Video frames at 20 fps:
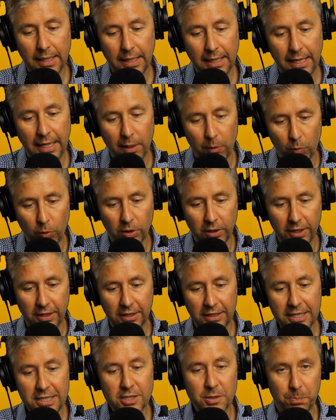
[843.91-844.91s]
it will at
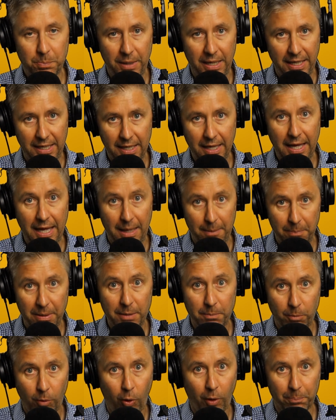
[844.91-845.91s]
least be a
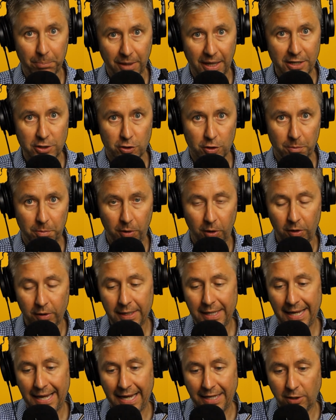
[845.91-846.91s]
bit more pleasurable
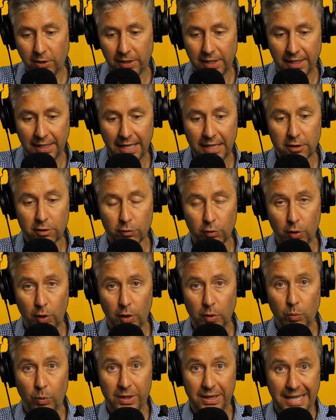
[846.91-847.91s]
and you can get through
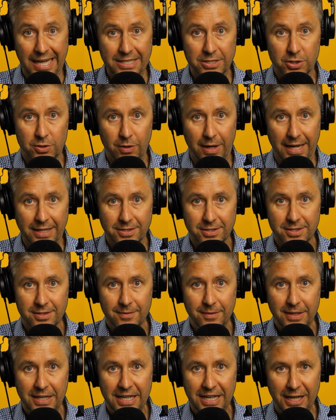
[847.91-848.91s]
it with less stress.
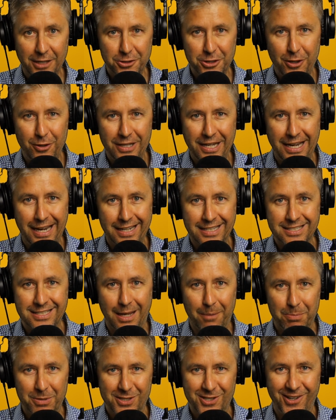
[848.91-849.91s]
I'll see you in the next
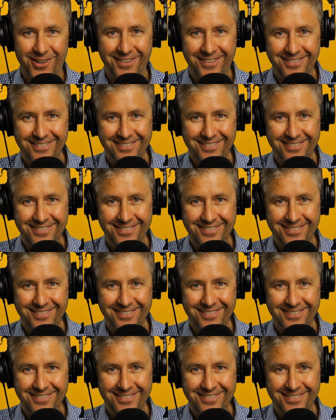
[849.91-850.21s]
episode.